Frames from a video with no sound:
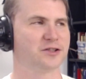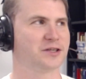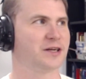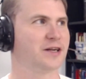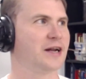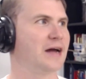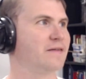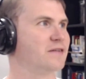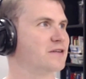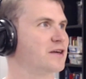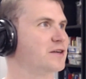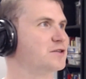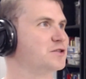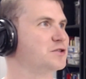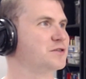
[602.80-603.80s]
in and haven't
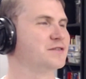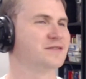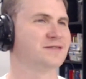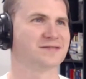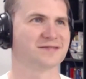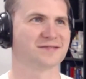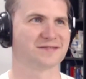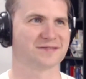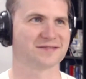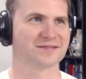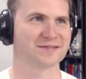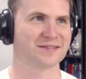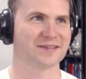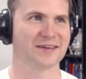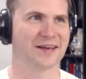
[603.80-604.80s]
touched
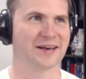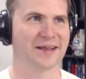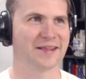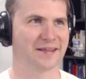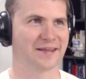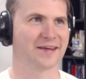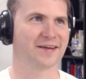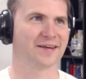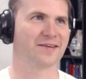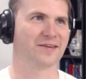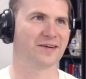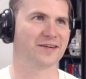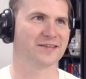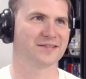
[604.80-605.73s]
anything on